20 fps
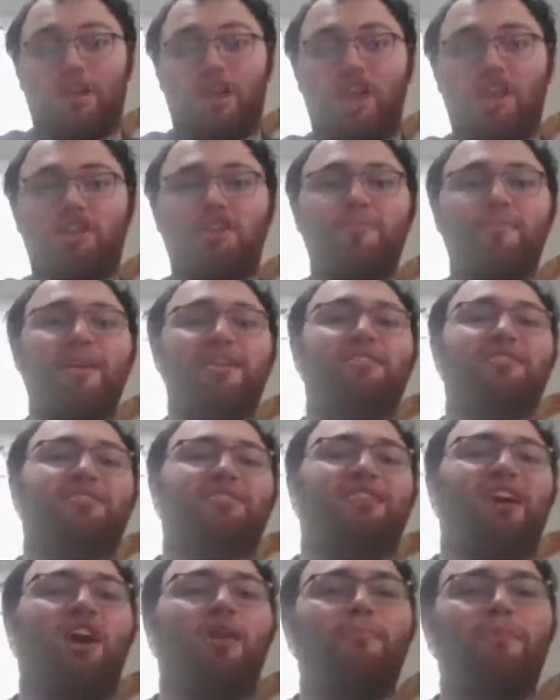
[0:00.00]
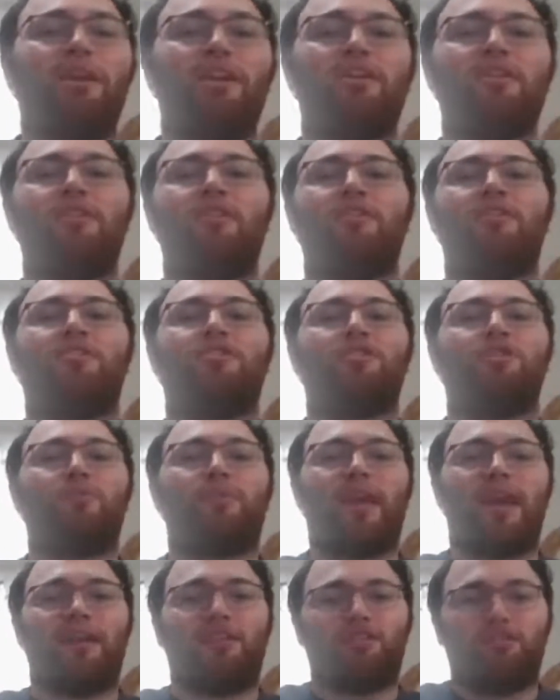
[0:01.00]
And you mean to tell me you
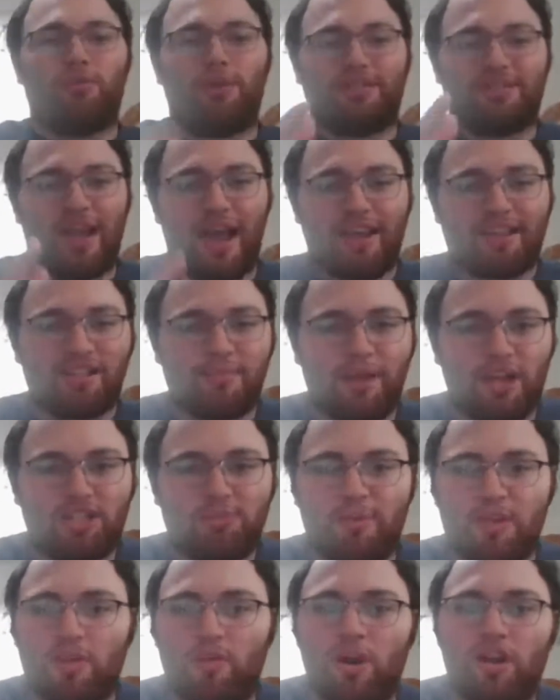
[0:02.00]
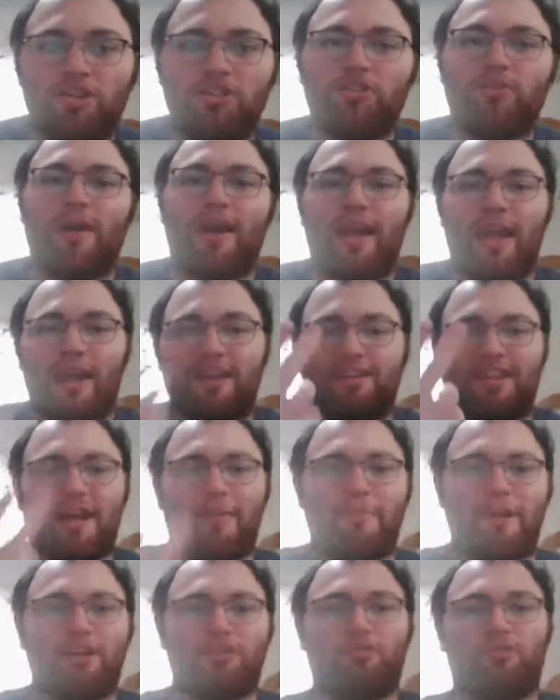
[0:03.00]
can't do a tag team match, but you want to do a
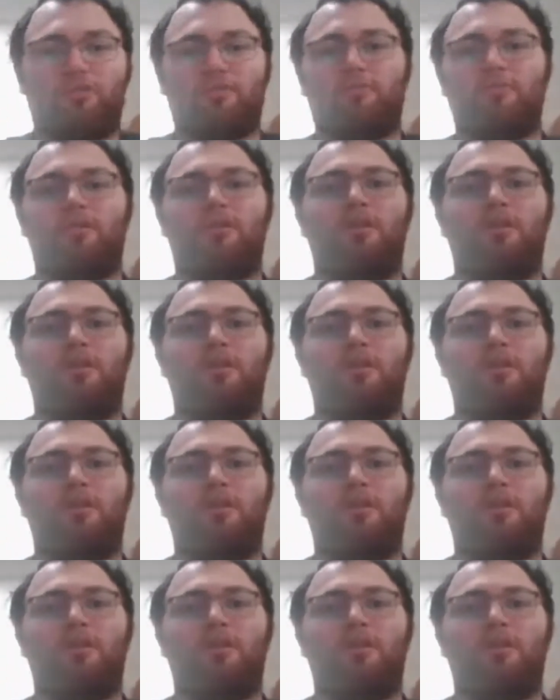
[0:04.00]
handicap match with